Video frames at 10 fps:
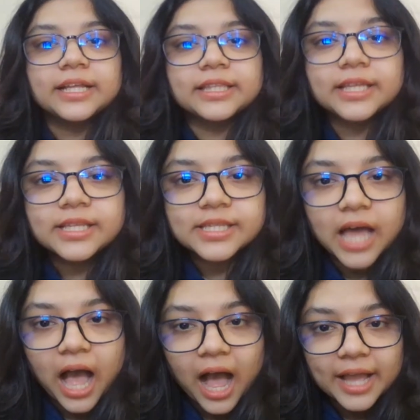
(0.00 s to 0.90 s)
this
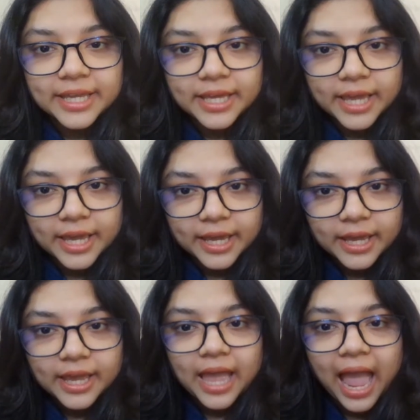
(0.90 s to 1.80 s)

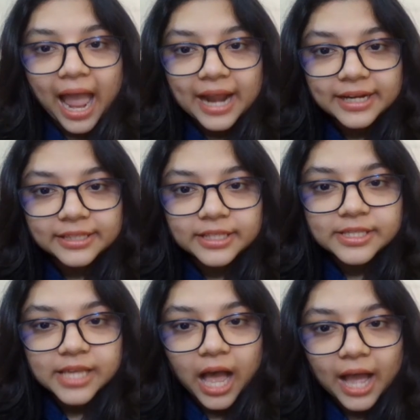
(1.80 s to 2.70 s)
IA and
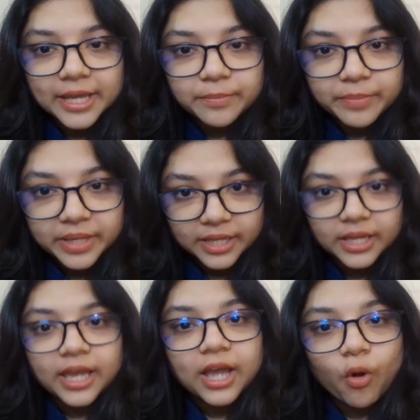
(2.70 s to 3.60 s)
this
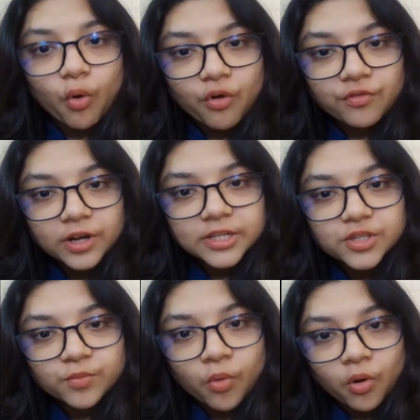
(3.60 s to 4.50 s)
IB over
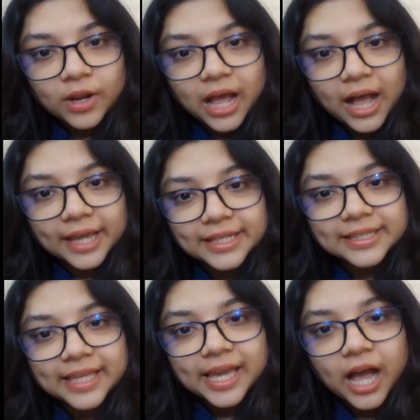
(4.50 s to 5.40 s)
small I,
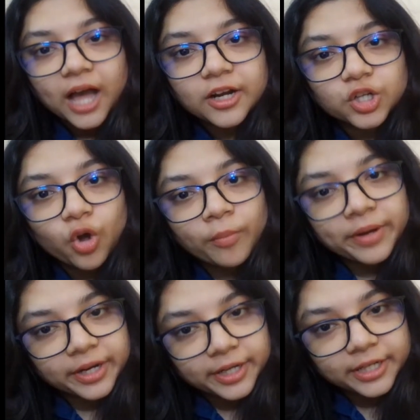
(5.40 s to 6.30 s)
they are
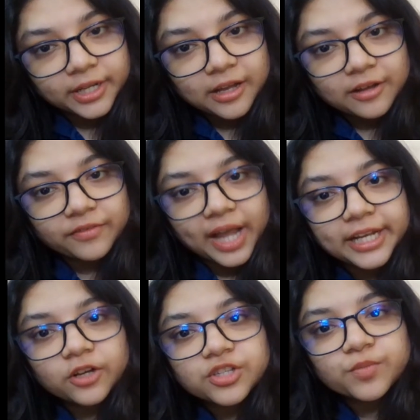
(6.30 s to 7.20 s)
dominant, while
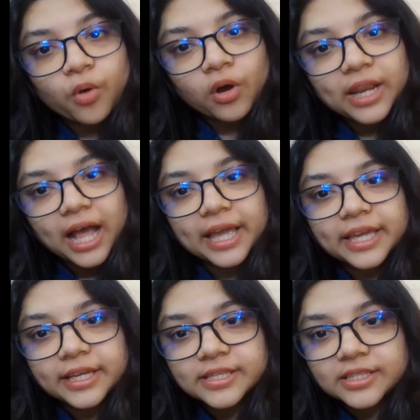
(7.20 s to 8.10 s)
your small
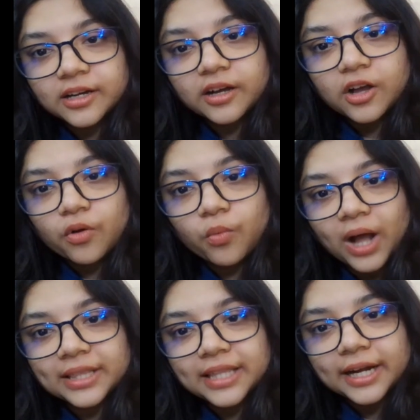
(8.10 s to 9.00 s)
I is the
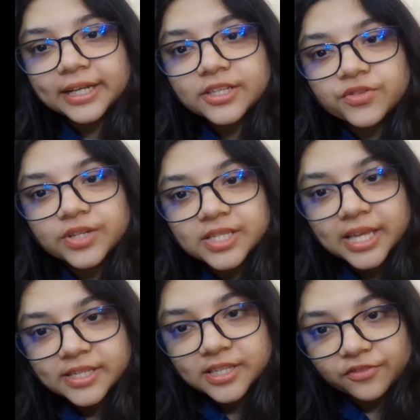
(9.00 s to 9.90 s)
one that is
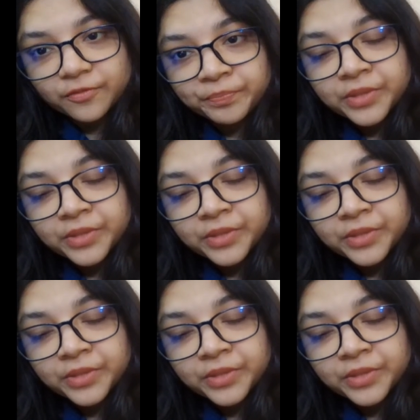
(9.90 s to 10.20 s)
recessive.